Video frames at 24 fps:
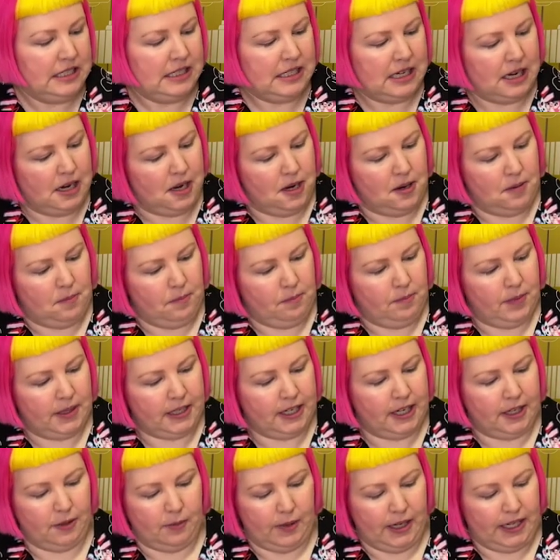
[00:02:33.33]
Um, but
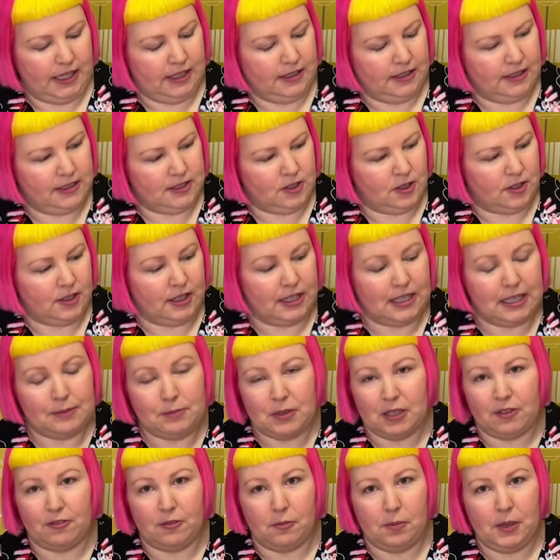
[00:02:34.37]
anyway, so a
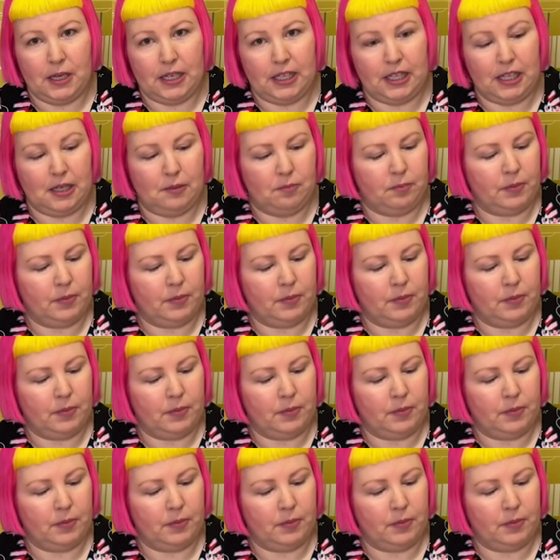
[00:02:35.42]
bit of a pity,